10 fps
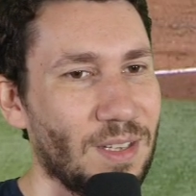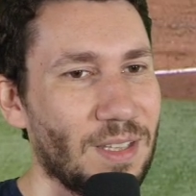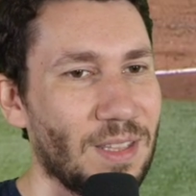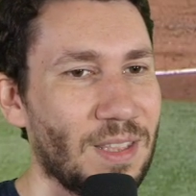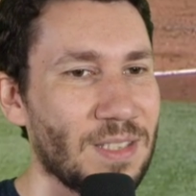
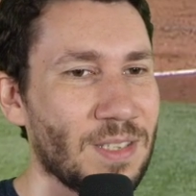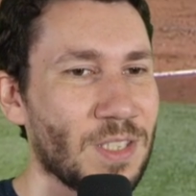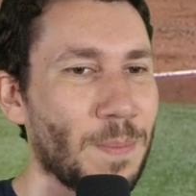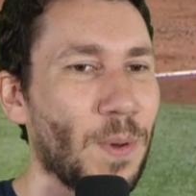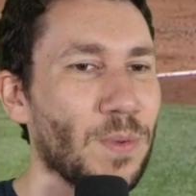this is
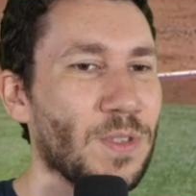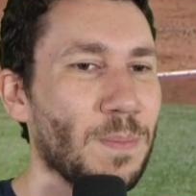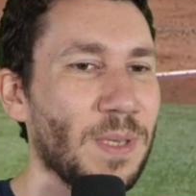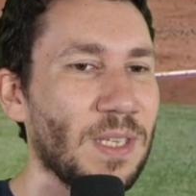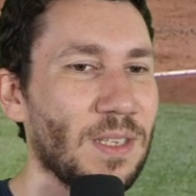supposed to
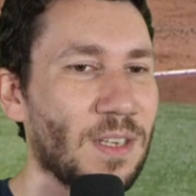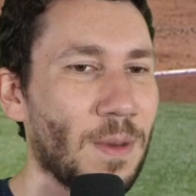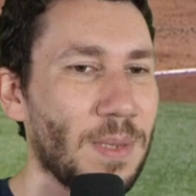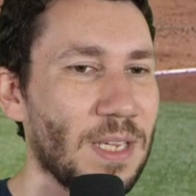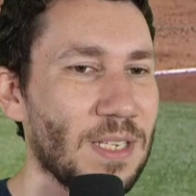be
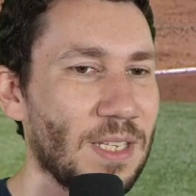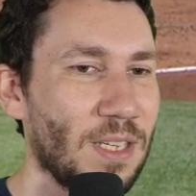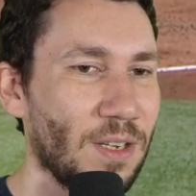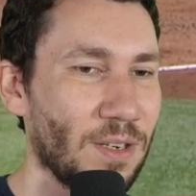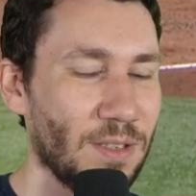coming into
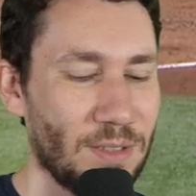here.